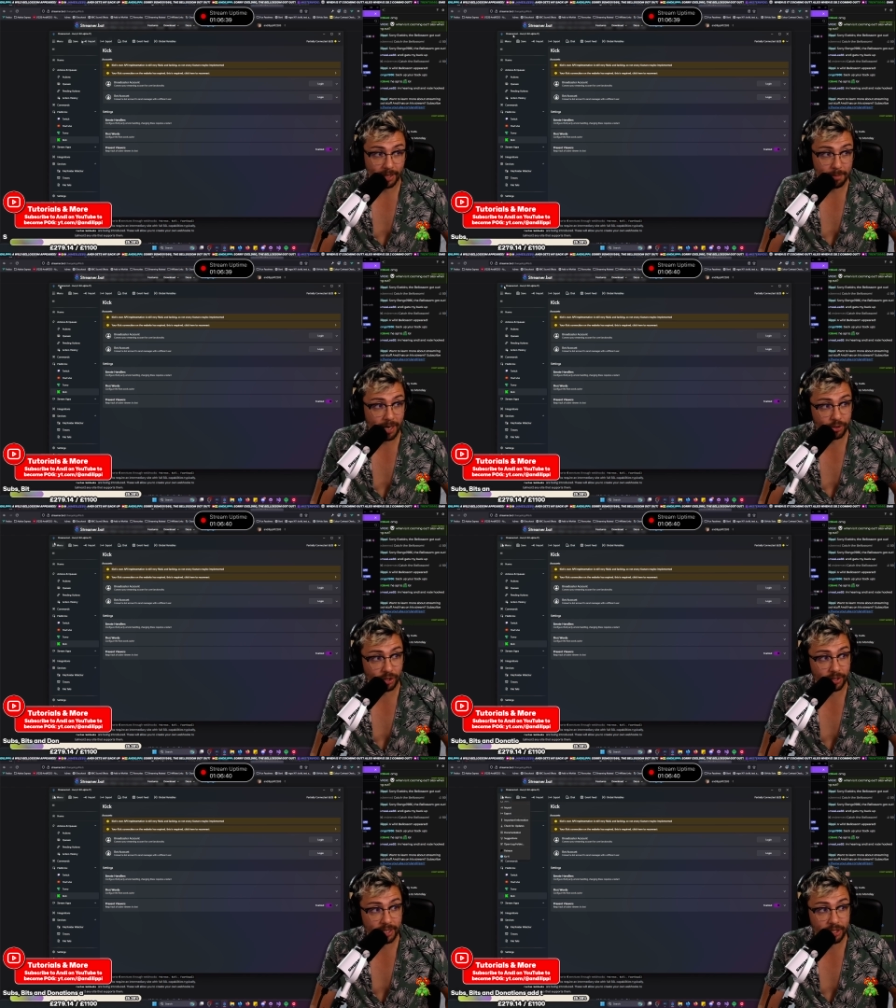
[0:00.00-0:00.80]

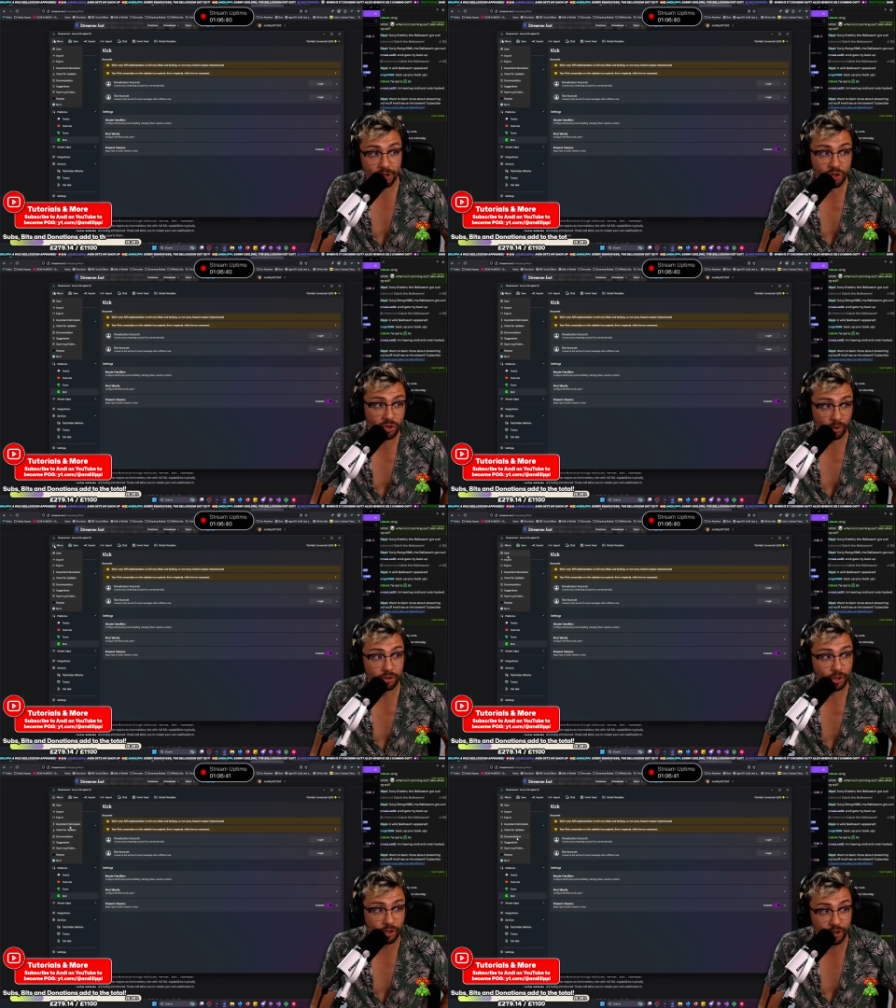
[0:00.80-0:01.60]
imagine, this is
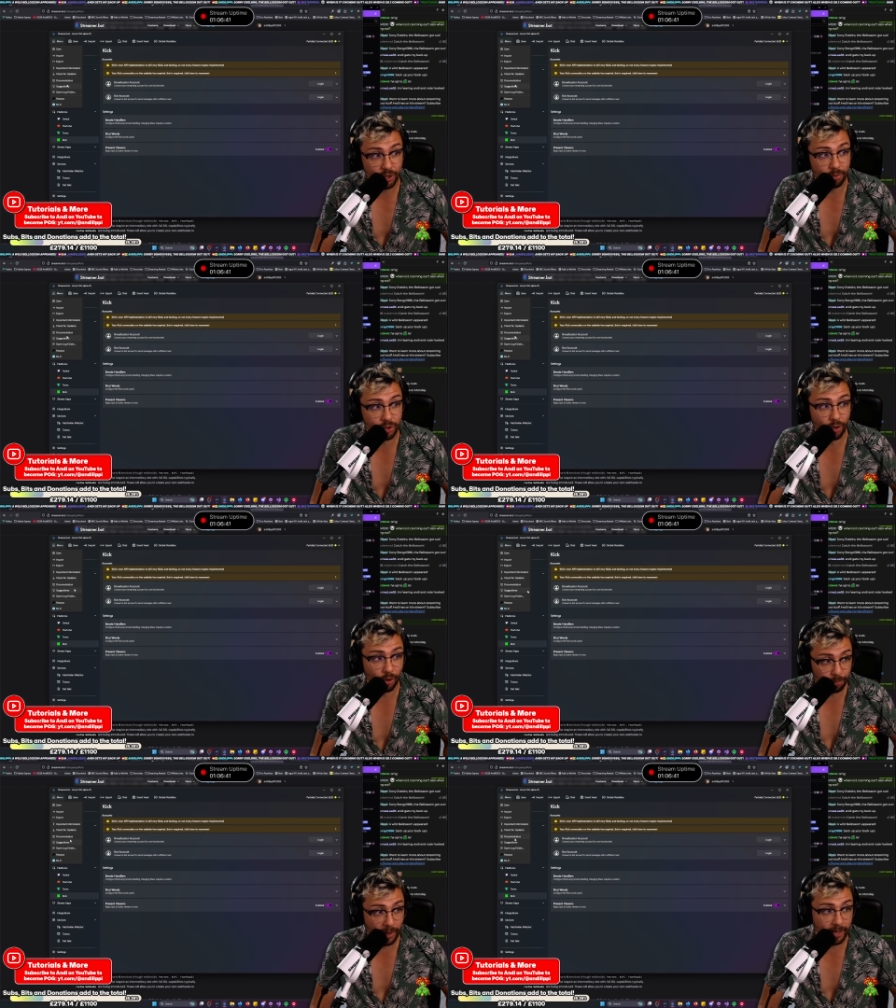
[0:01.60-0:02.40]
such a huge
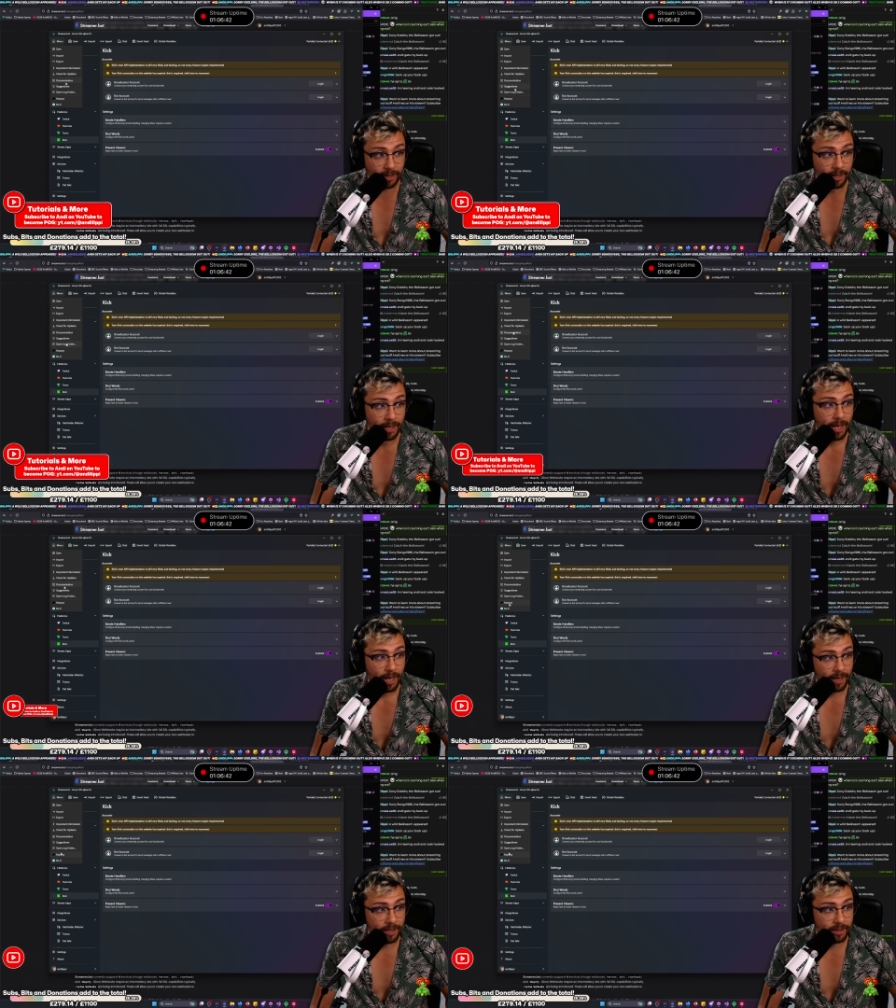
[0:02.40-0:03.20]
update.
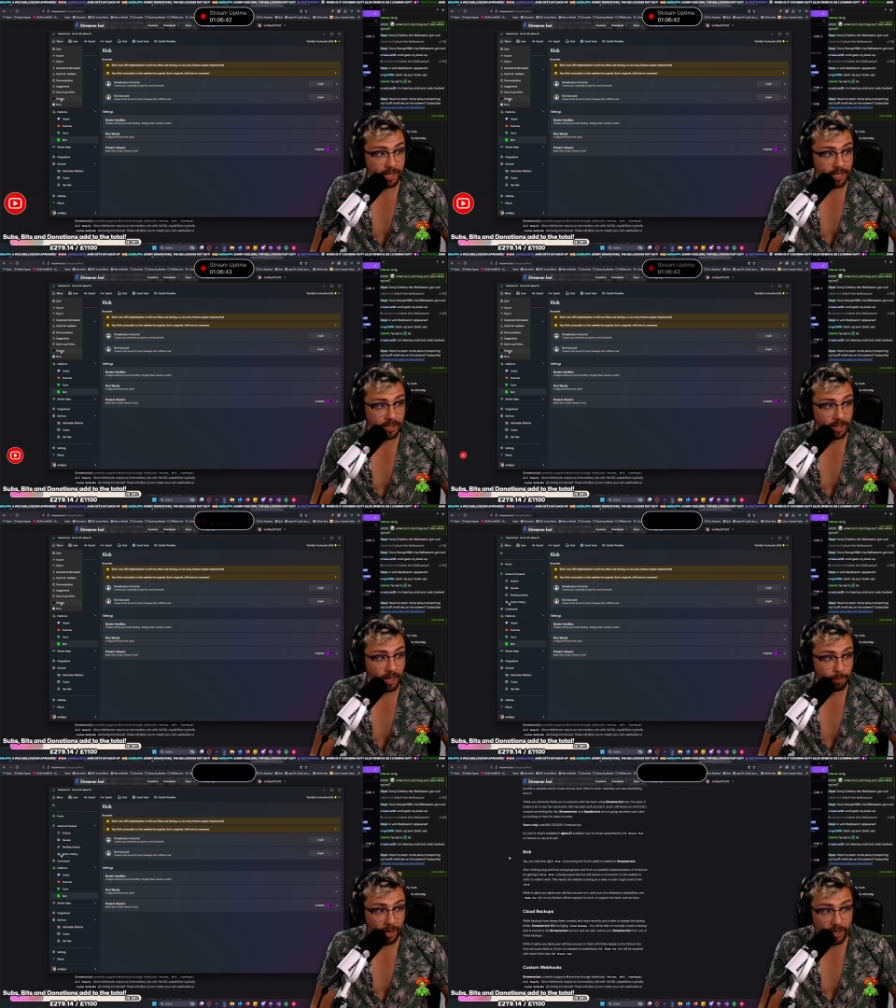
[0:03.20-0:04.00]
The
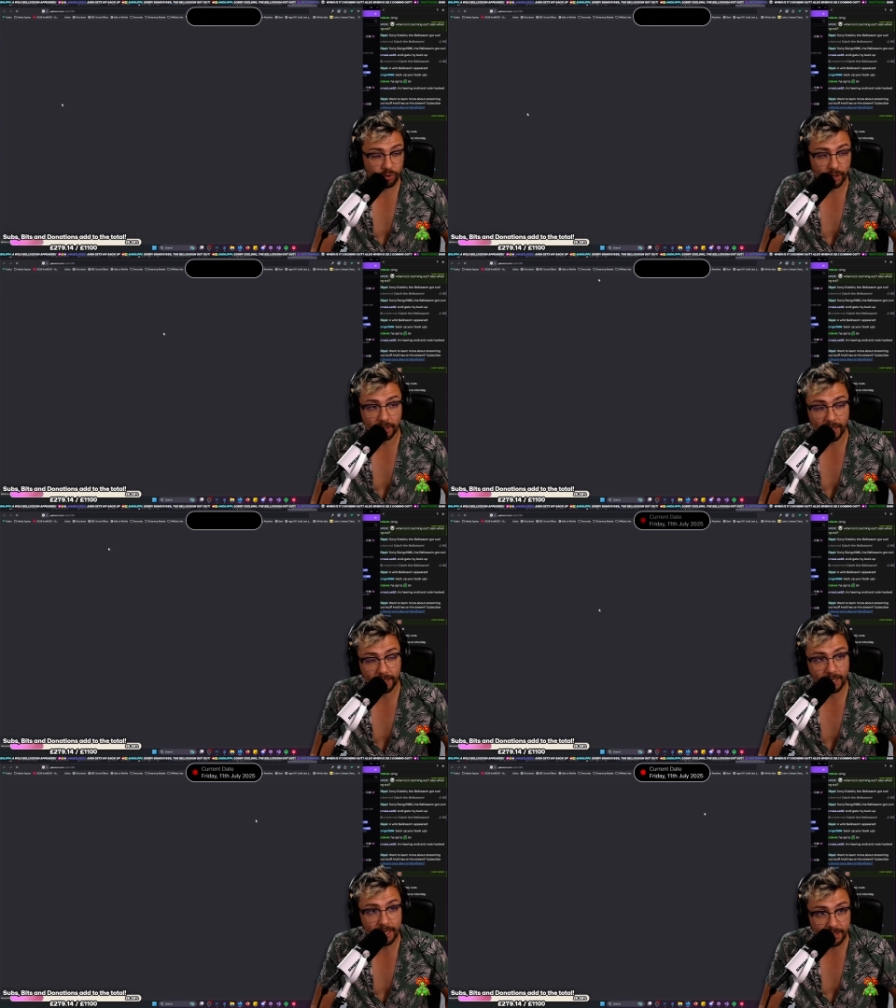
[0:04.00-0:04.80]
Patreon
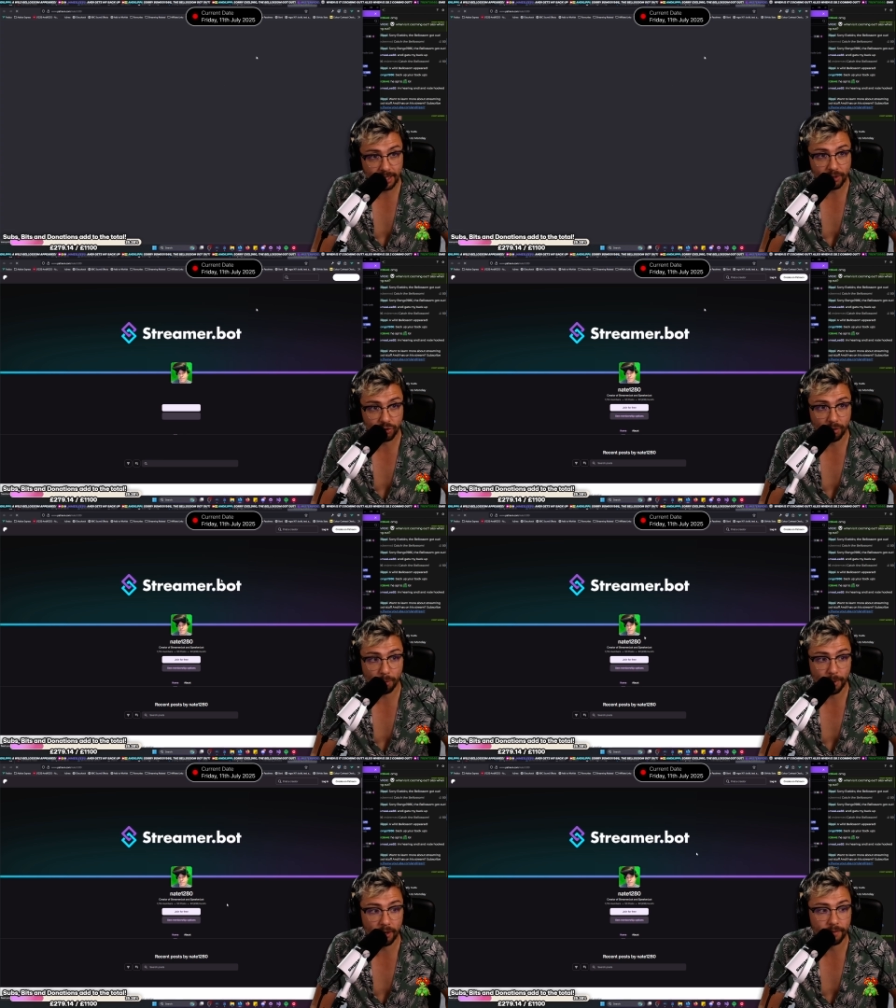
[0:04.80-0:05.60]
link is in
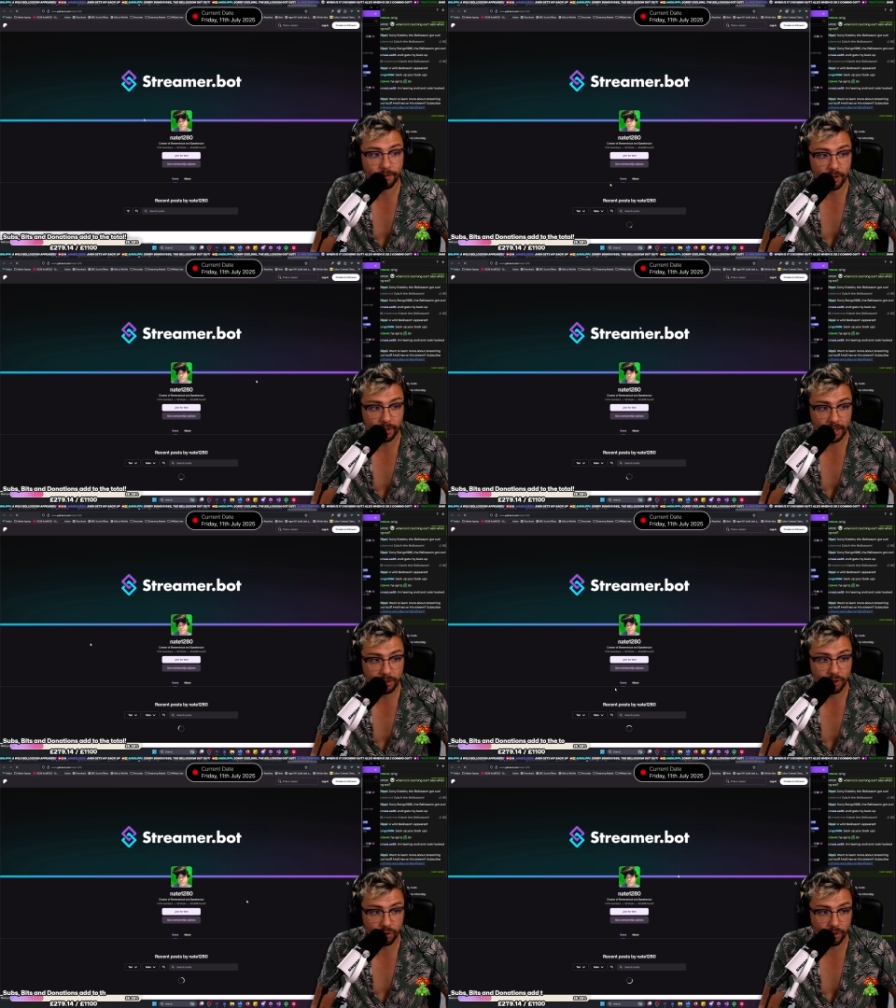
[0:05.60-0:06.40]
Streamer Bot for you
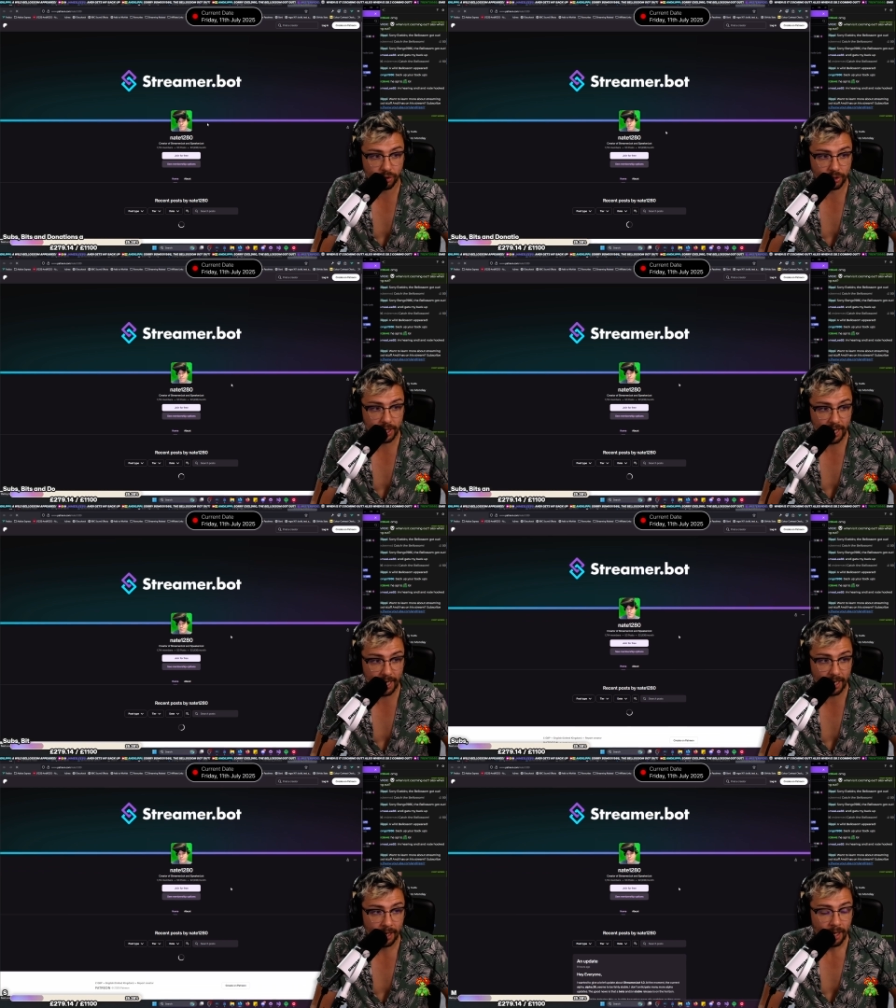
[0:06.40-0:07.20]
guys to join just
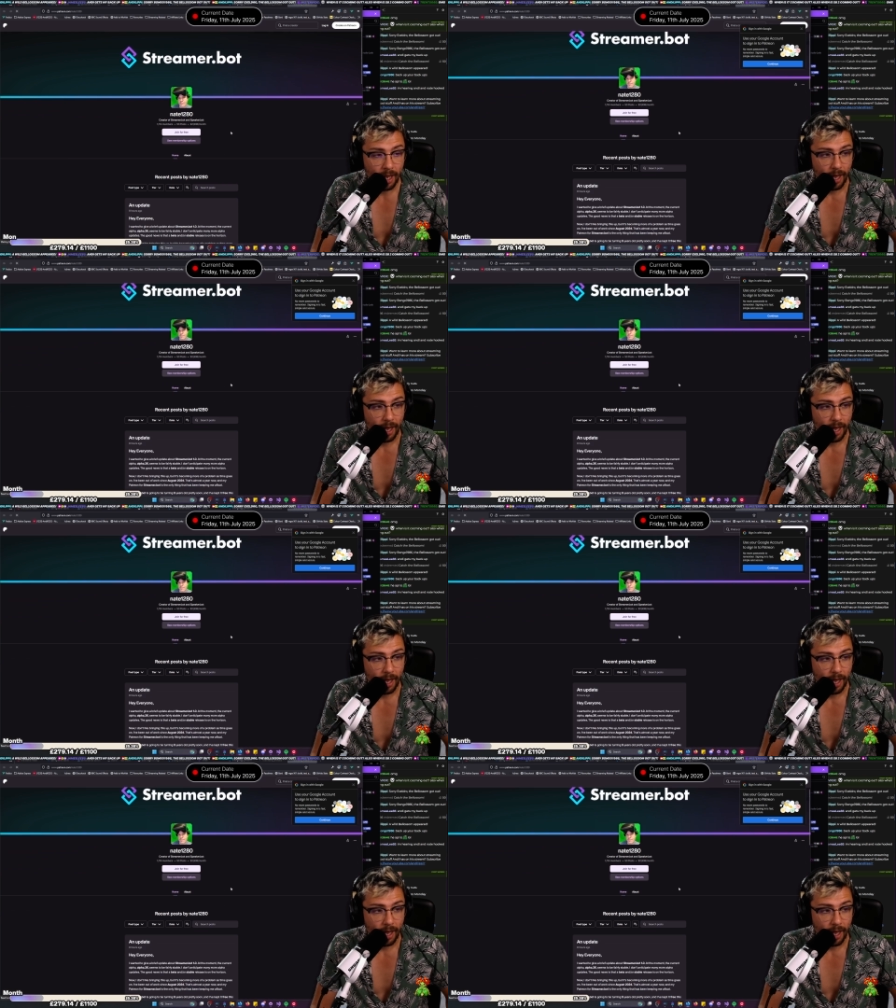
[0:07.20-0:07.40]
here.